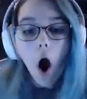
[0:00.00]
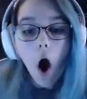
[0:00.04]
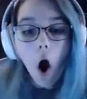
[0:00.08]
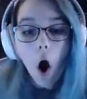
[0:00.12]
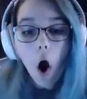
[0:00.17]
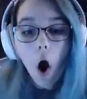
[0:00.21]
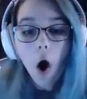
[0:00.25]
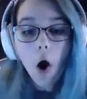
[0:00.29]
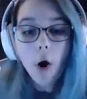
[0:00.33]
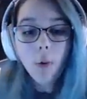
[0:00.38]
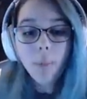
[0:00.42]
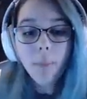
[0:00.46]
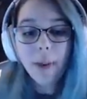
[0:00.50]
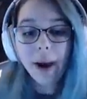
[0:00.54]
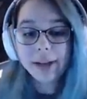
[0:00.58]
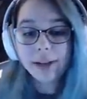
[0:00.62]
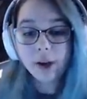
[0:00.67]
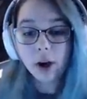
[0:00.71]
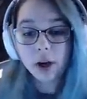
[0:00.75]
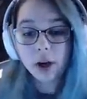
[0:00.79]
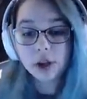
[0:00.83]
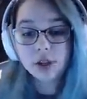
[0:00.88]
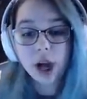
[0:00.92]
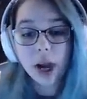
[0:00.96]
Oh my
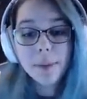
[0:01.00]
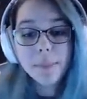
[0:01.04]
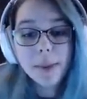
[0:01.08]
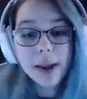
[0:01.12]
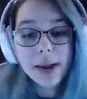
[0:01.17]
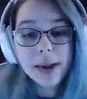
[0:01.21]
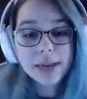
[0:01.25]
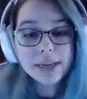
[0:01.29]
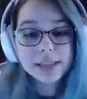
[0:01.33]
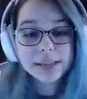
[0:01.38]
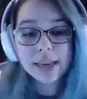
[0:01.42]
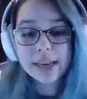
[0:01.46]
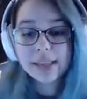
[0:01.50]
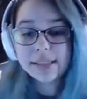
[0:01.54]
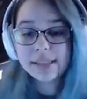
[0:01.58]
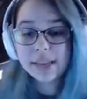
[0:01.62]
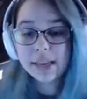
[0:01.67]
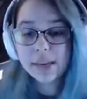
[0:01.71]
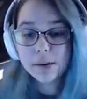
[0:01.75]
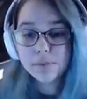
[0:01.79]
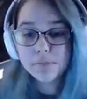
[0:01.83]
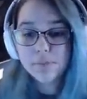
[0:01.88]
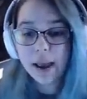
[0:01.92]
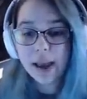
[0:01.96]
gosh, I made
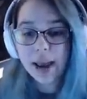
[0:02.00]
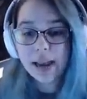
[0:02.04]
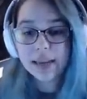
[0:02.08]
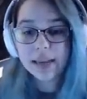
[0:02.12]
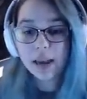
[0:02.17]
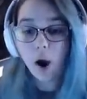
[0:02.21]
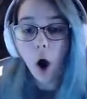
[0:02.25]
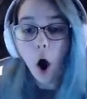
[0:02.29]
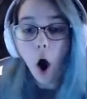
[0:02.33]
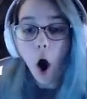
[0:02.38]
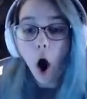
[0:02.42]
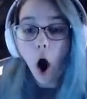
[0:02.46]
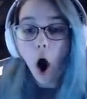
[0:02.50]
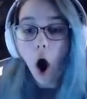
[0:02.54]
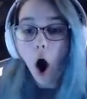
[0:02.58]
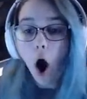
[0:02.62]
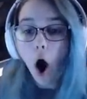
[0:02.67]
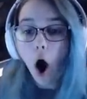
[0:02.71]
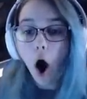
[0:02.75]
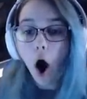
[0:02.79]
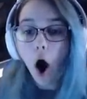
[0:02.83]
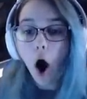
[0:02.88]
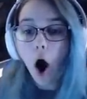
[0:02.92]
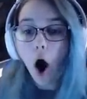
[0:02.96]
it!
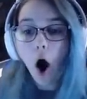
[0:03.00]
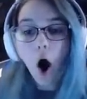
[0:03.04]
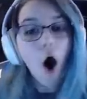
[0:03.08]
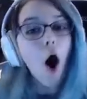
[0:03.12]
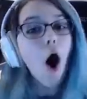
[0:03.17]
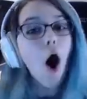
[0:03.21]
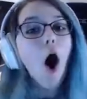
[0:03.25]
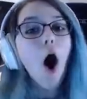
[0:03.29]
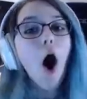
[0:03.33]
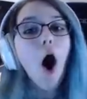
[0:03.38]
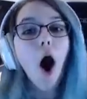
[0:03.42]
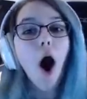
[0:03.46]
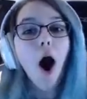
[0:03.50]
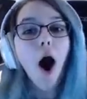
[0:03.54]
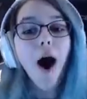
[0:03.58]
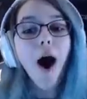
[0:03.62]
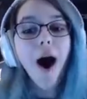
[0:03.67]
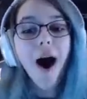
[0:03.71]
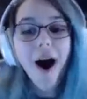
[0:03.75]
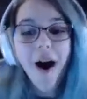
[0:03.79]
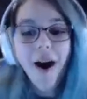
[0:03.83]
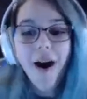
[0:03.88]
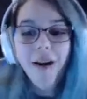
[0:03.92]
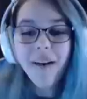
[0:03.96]
They didn't make it! Yes.
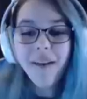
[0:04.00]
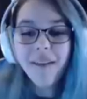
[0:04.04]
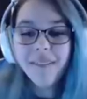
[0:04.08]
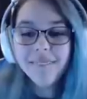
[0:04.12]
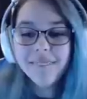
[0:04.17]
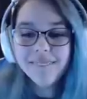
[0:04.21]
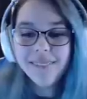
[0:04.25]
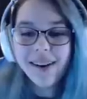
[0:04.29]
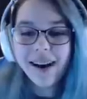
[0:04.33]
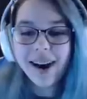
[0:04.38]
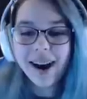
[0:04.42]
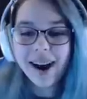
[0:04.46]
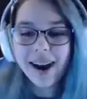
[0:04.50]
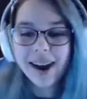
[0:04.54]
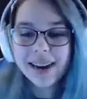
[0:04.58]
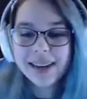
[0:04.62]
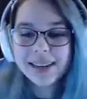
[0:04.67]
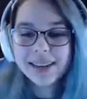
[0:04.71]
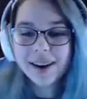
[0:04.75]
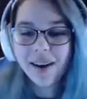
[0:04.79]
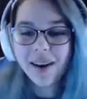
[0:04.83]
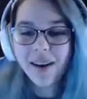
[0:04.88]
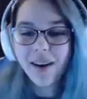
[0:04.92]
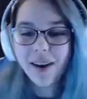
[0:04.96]
Oh my
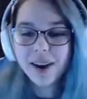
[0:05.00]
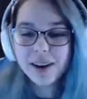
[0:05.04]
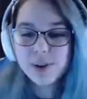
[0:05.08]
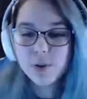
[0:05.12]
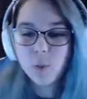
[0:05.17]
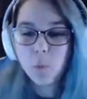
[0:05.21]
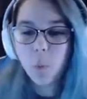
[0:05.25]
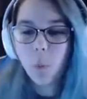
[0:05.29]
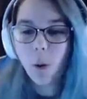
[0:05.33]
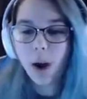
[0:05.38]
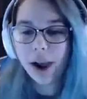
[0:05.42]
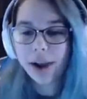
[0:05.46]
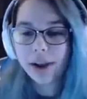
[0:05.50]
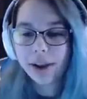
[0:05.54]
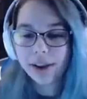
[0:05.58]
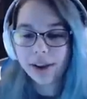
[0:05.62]
gosh, what a